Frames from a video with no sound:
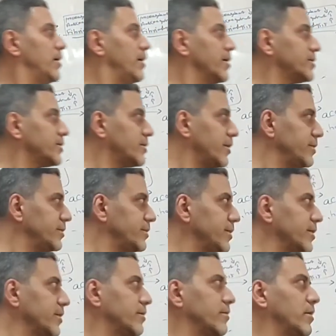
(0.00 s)

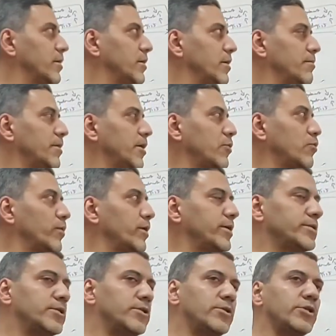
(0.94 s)
extrinsic uh,
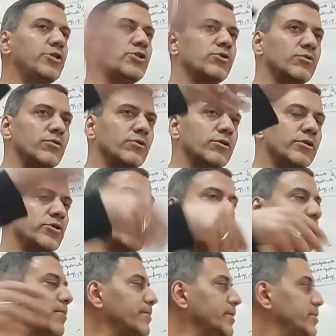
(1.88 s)
pathways tissue
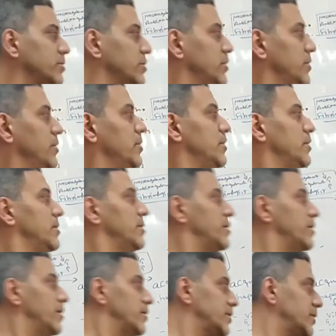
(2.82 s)
tissue damage
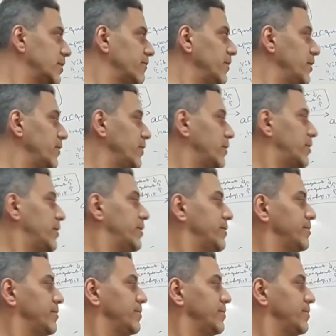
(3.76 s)
uh, seventh